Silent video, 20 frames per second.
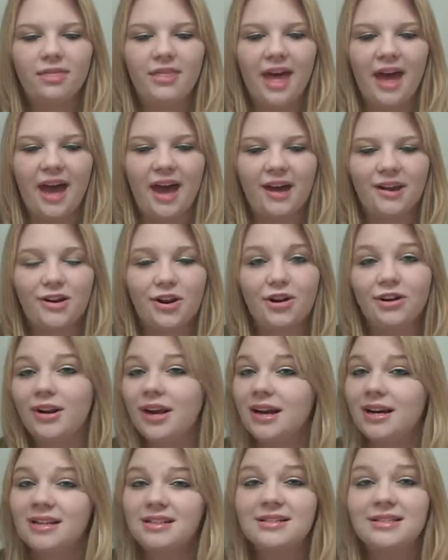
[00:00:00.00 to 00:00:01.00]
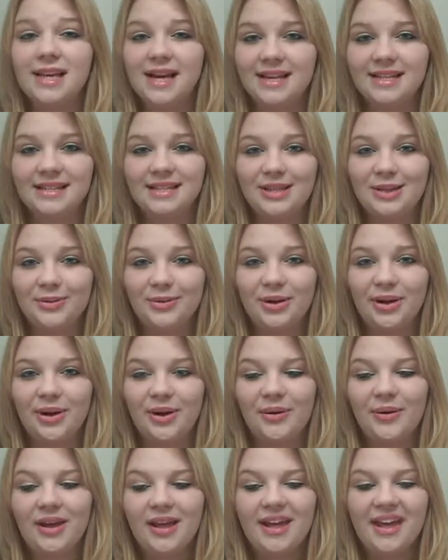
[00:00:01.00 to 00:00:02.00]
that are not a size
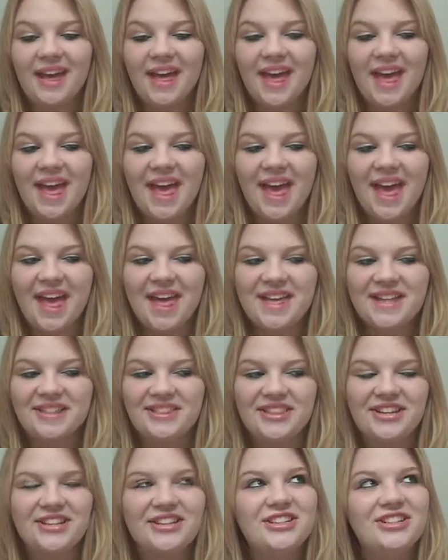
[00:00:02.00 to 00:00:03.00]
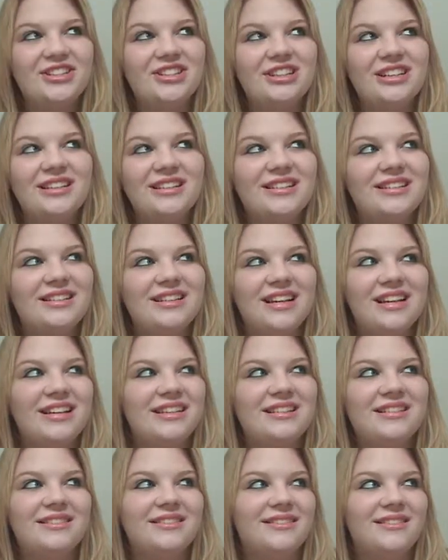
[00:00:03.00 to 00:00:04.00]
zero, and they're just
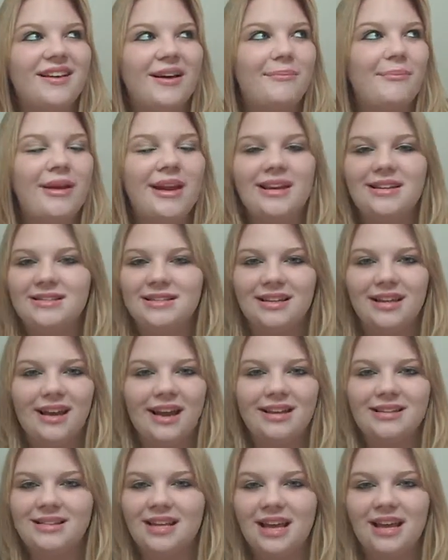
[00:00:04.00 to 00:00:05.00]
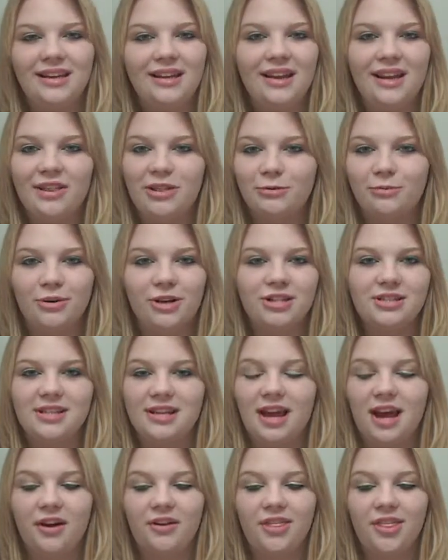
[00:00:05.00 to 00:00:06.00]
as amazing as any other
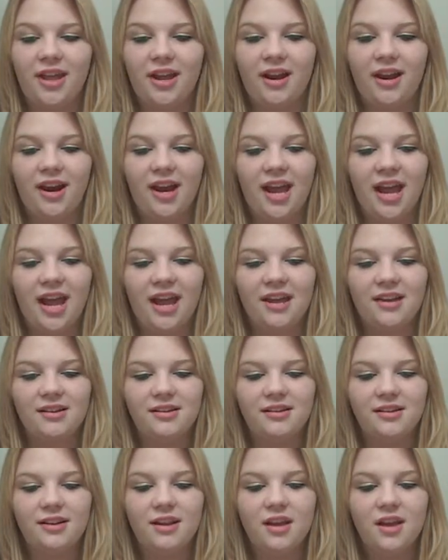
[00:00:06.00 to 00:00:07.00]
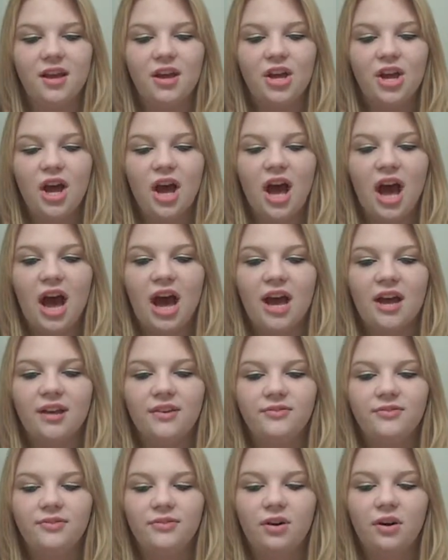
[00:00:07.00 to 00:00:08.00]
person out there. And
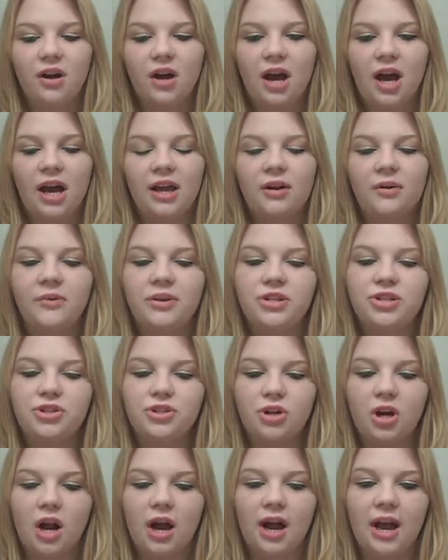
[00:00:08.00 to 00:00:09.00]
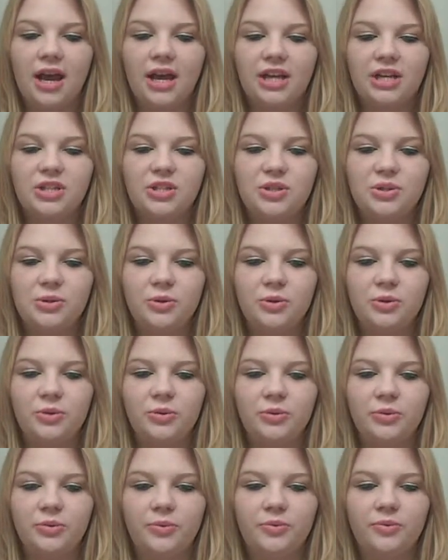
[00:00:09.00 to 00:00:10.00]
I always try
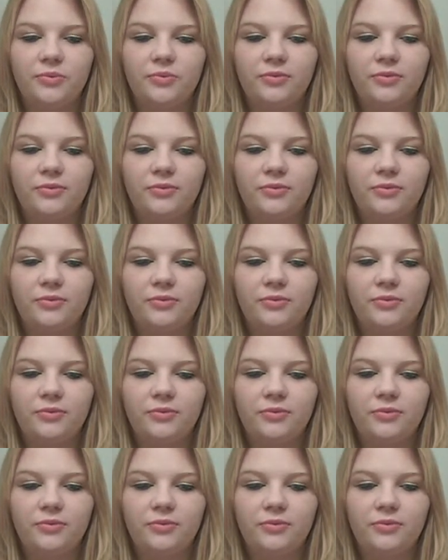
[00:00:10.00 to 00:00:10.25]
to